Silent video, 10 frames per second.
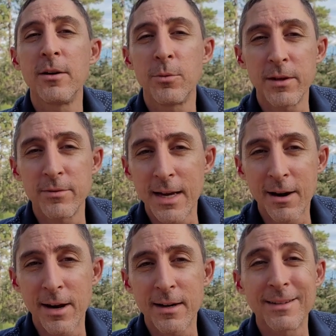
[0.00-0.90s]
we've
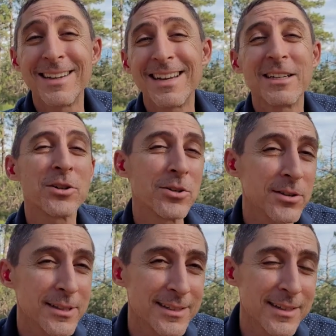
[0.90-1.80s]
now added, in any
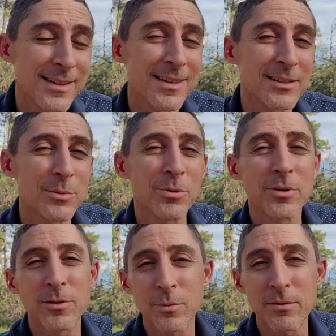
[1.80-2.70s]
currency that they
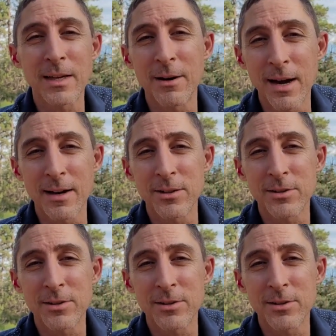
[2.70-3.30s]
support, we've now added.